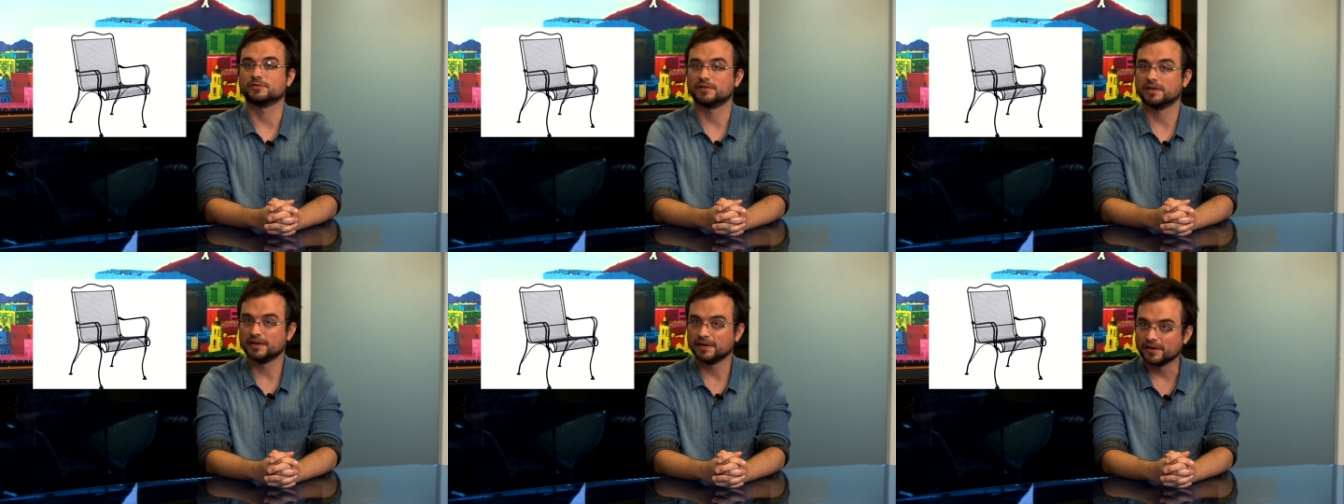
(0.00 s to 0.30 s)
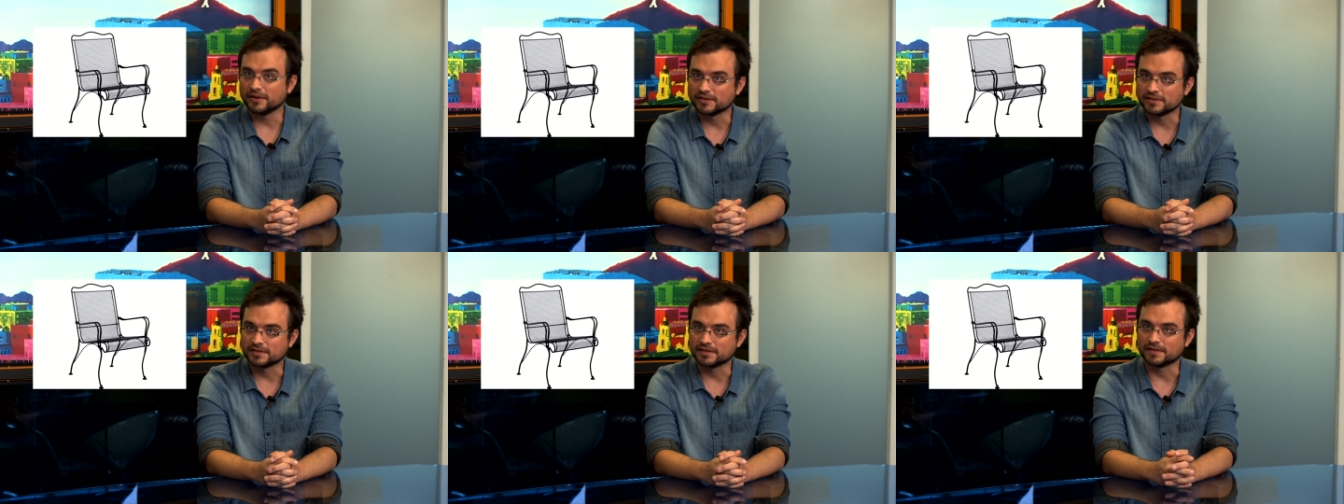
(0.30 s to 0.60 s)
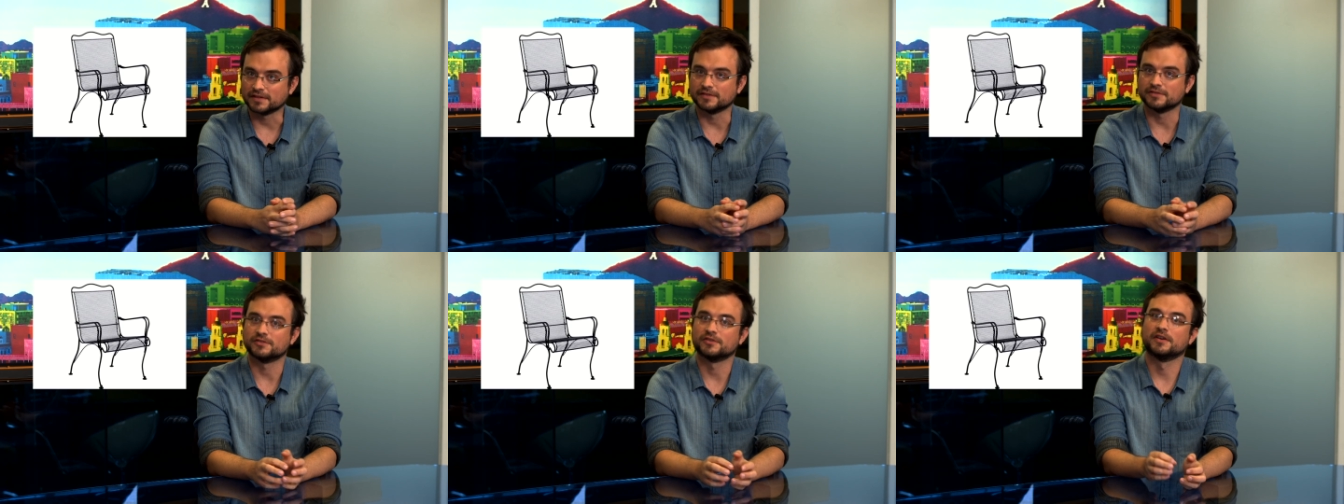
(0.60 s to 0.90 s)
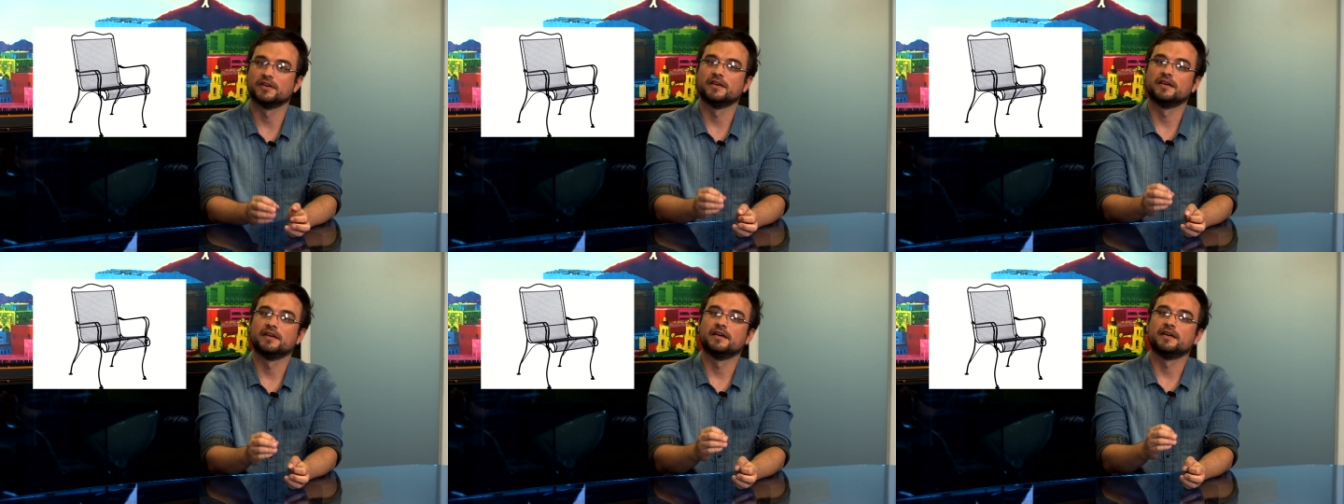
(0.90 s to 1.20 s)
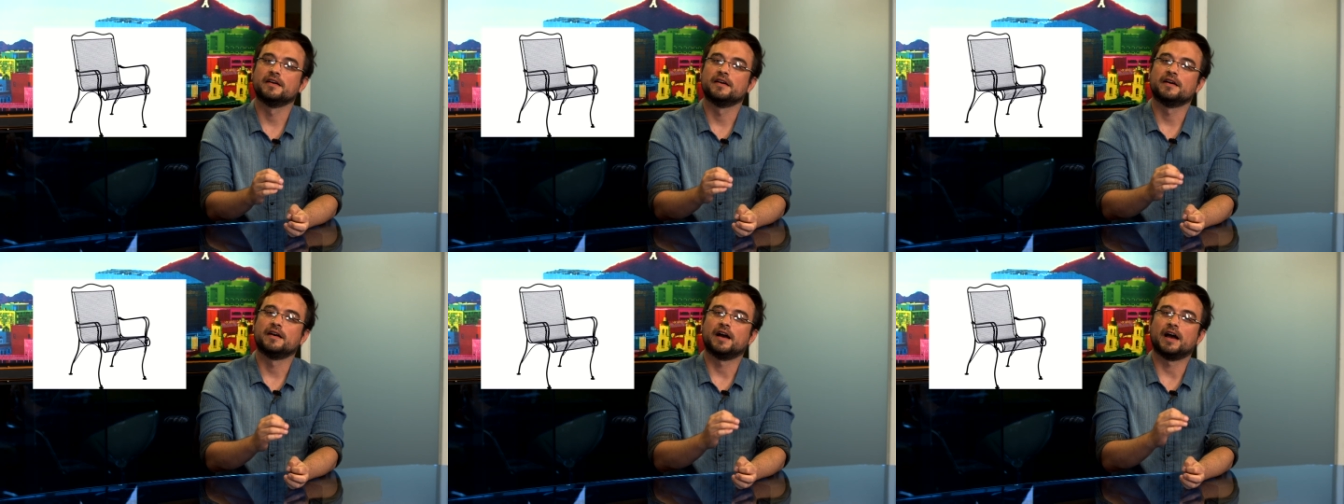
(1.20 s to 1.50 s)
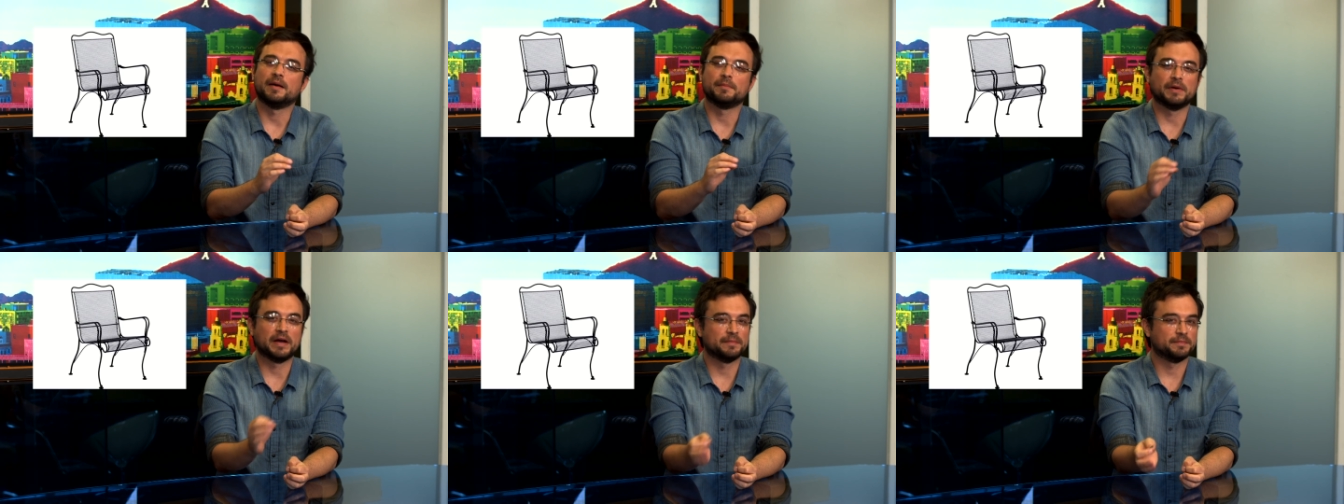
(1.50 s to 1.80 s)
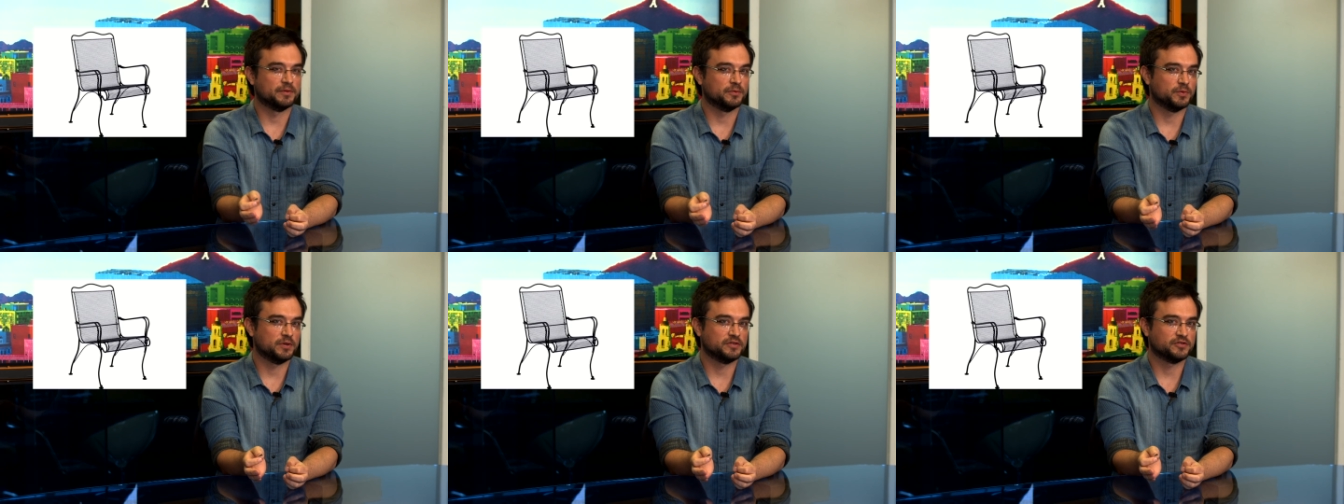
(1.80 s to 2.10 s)
heritage. I might be
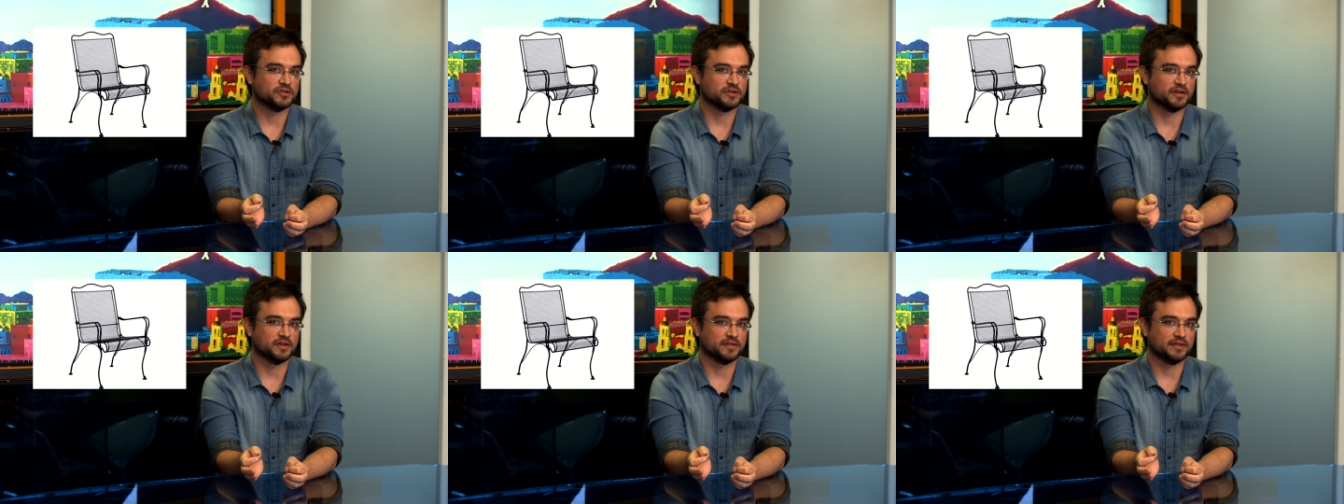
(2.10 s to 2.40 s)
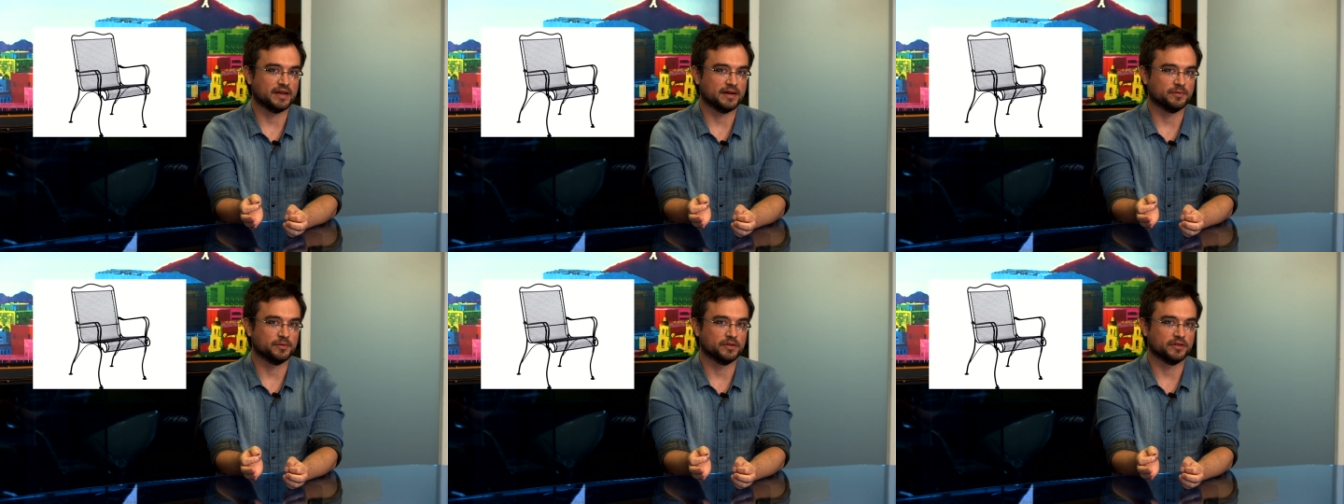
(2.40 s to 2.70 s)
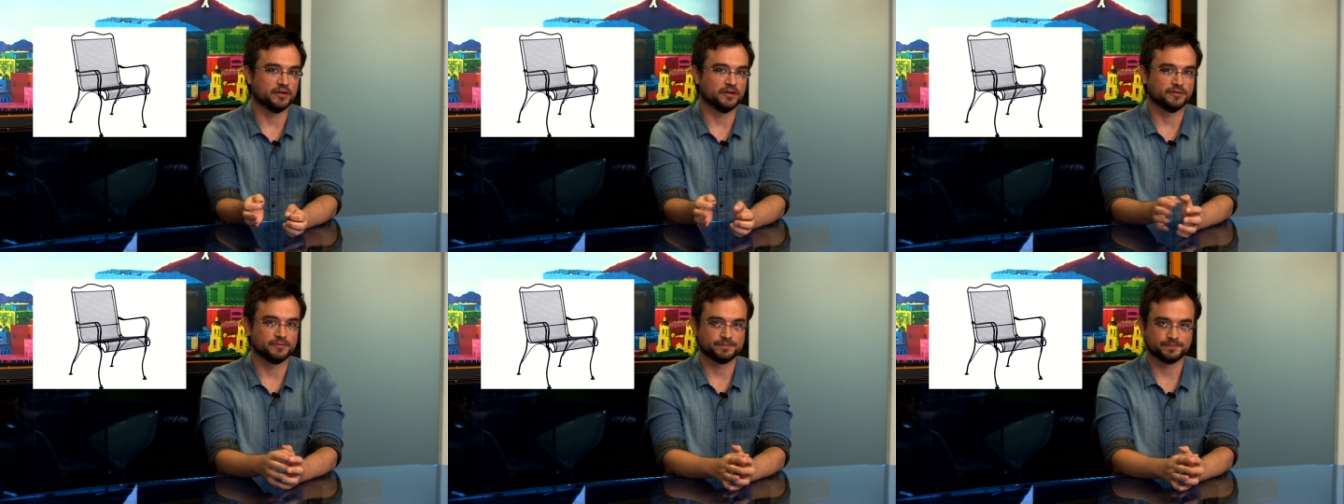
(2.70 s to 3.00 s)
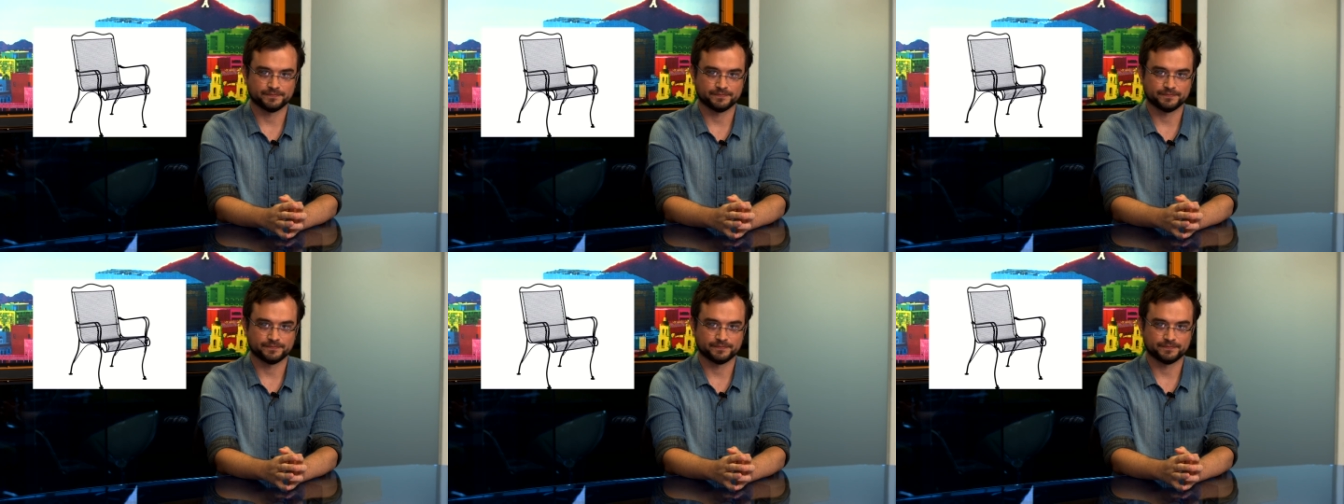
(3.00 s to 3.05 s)
reaching on that one though.